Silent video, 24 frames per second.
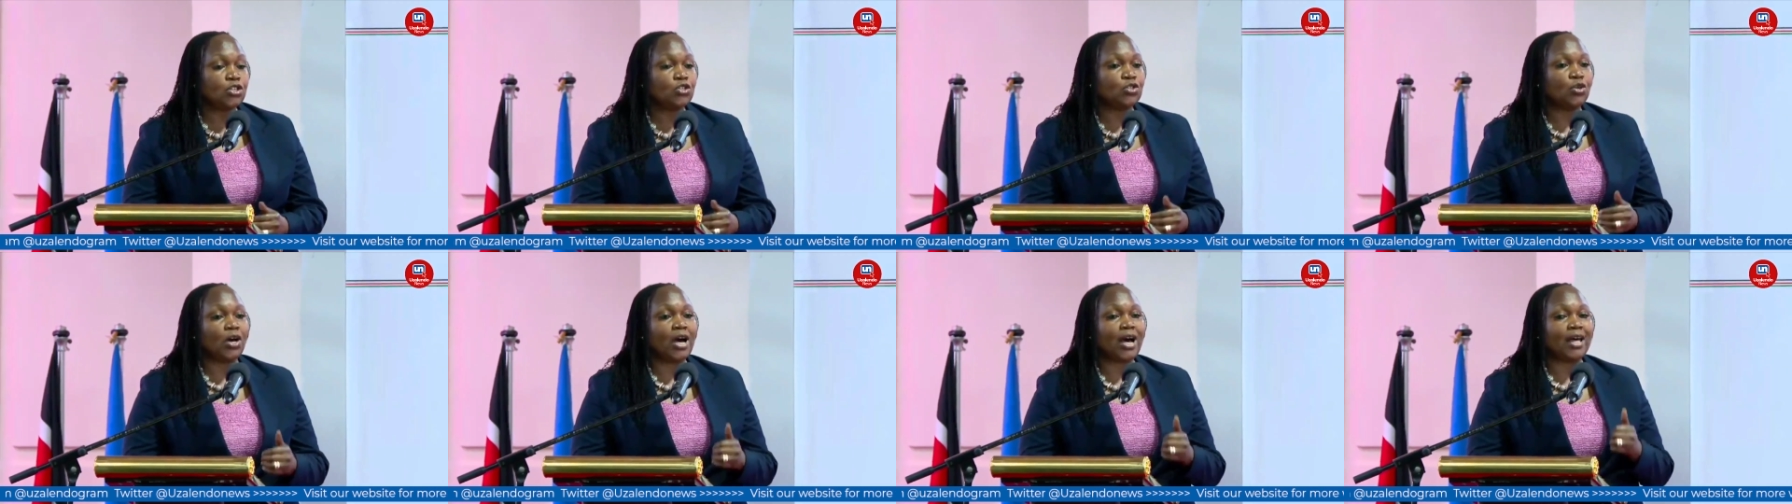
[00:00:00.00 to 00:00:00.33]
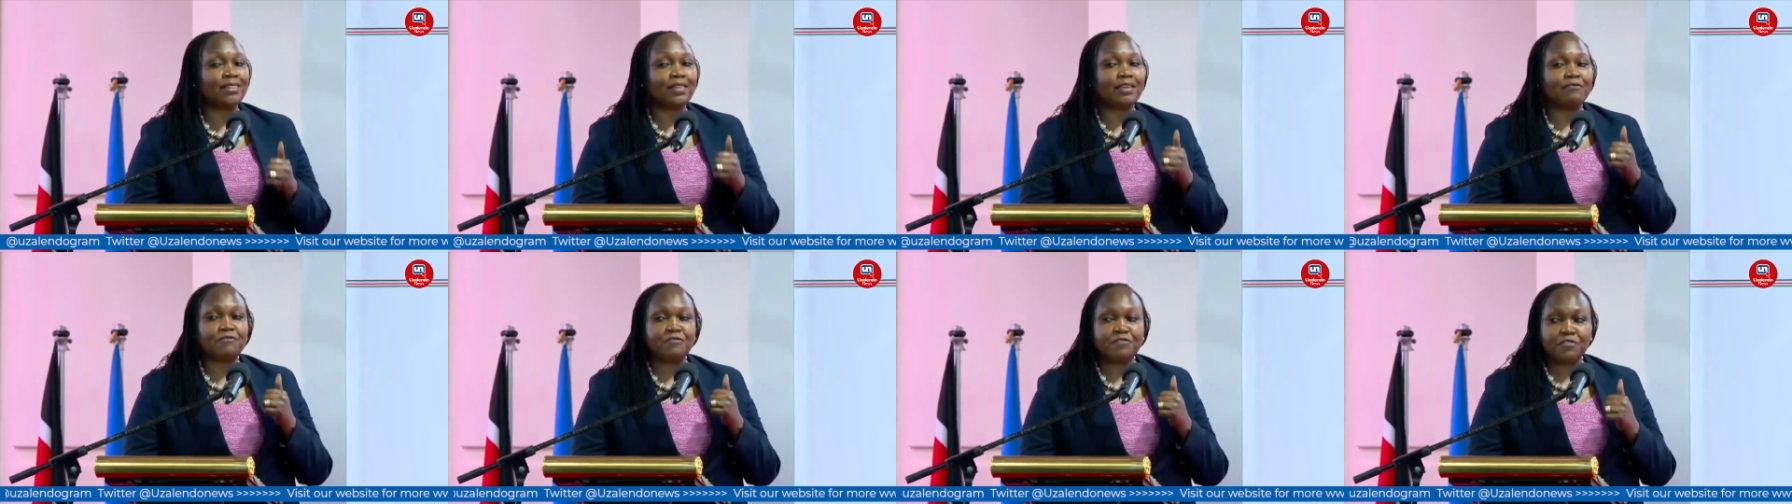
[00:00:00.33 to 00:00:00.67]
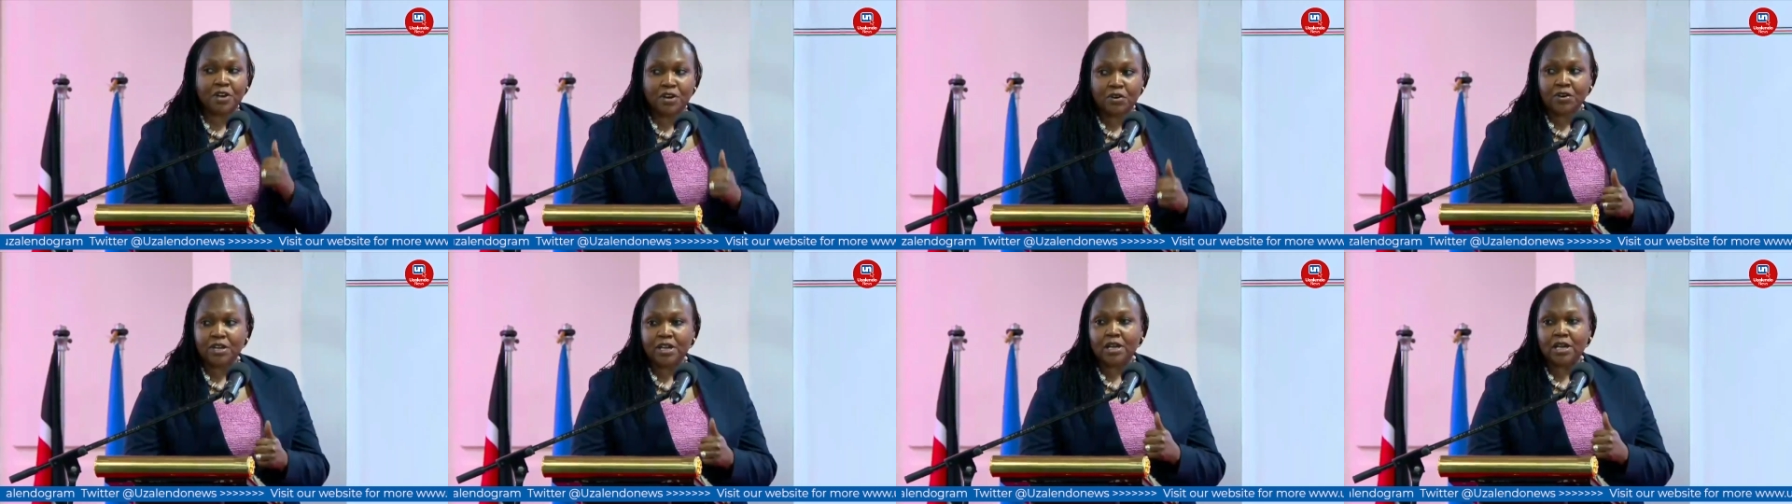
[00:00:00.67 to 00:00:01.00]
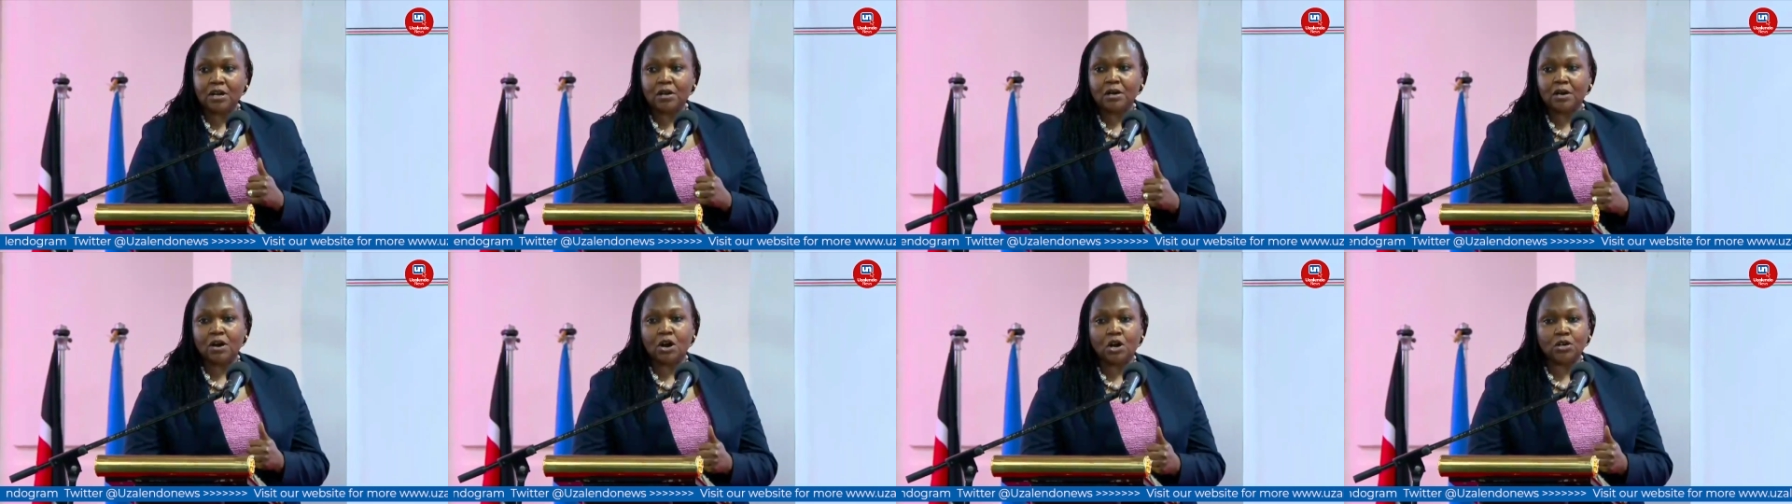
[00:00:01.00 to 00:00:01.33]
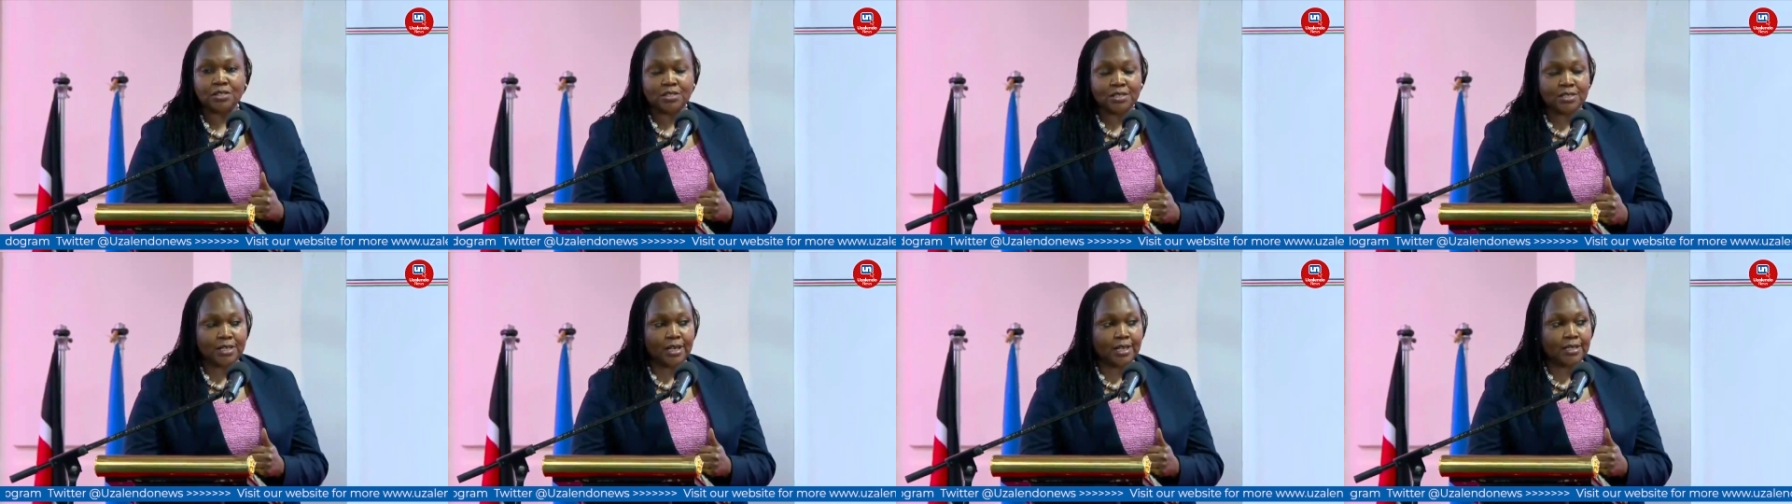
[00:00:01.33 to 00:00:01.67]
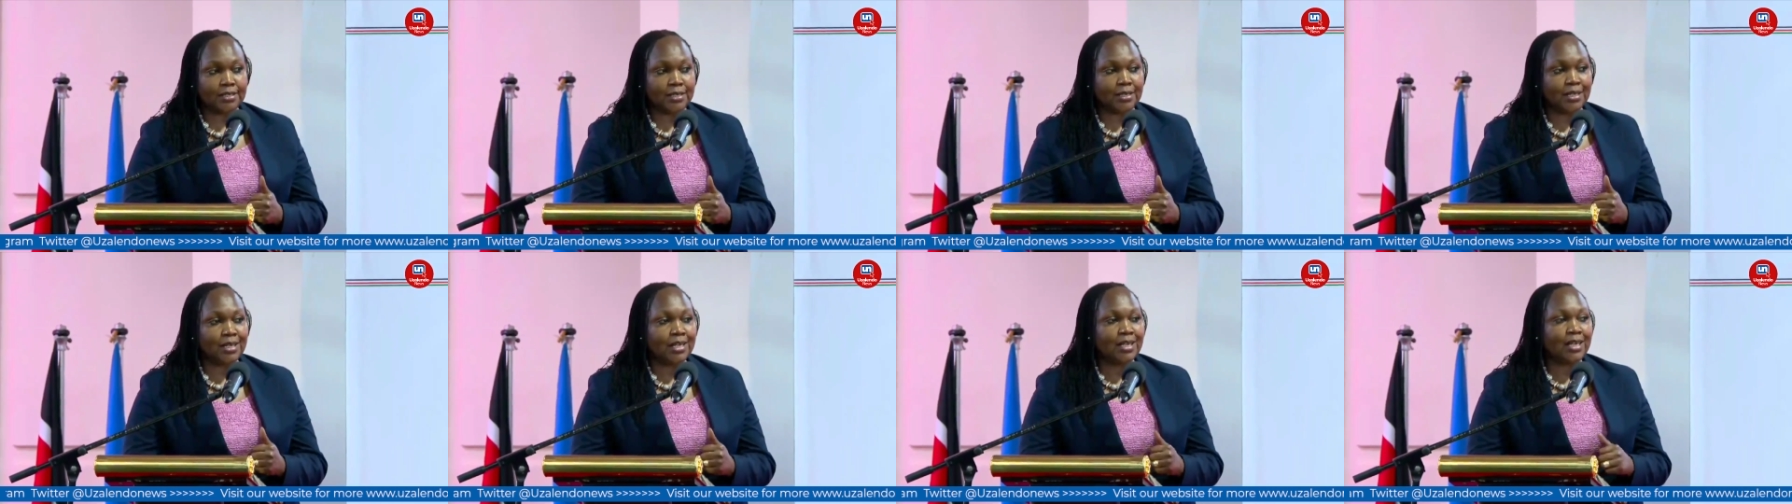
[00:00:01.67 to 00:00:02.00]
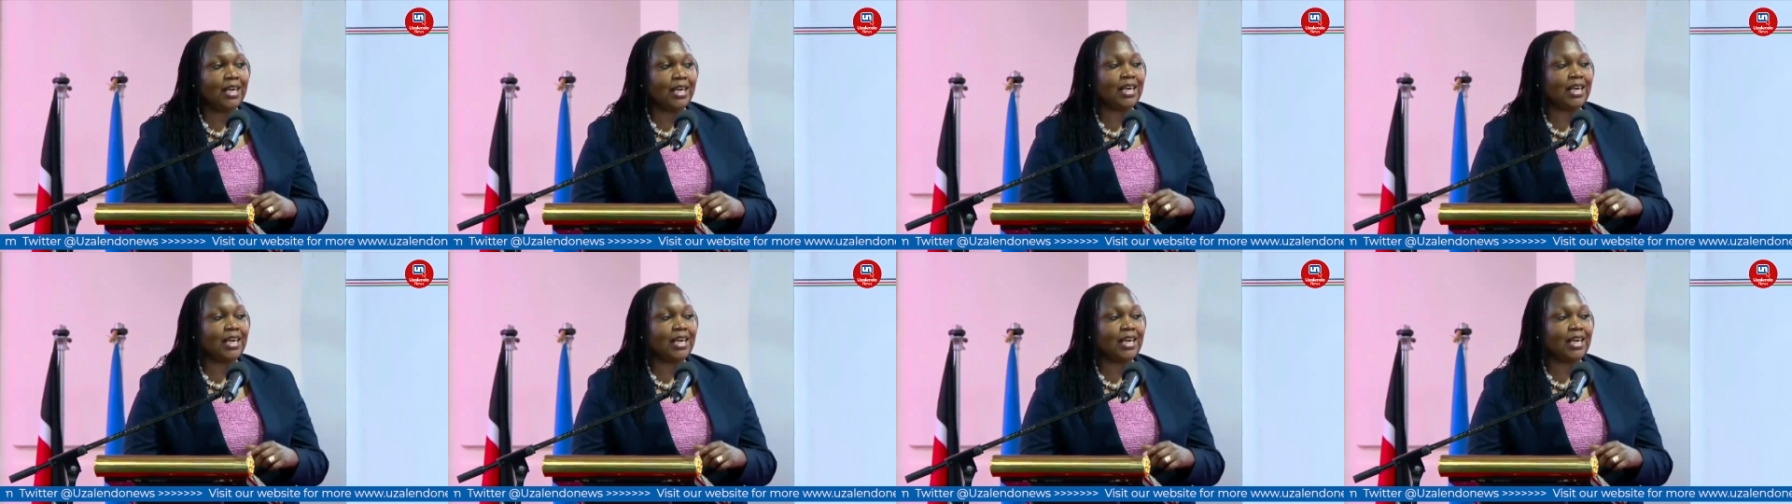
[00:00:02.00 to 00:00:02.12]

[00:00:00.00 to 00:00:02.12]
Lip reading: So at the very onset,